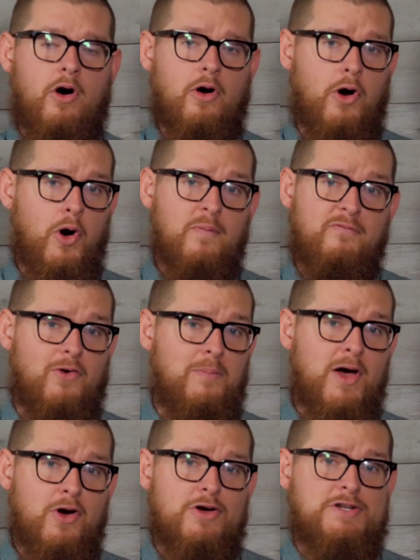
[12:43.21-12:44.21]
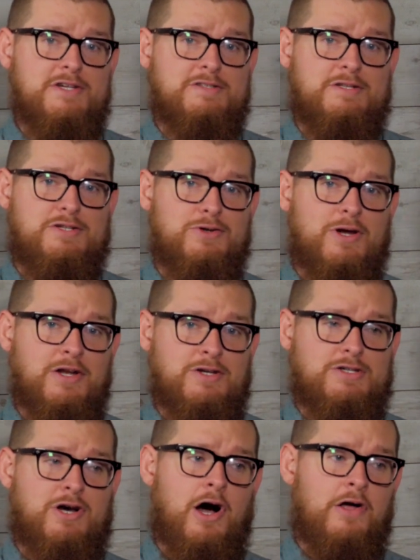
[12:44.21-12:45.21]
our hope for marriage is that you're not
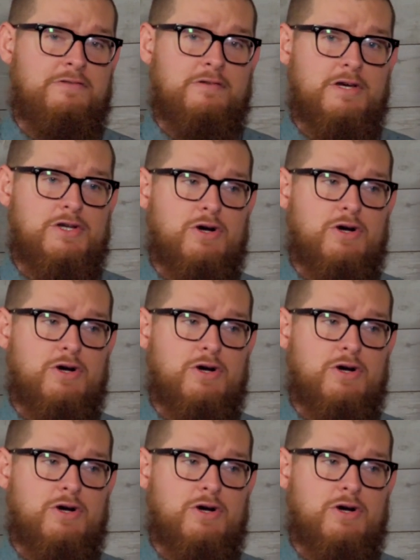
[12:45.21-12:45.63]
just constantly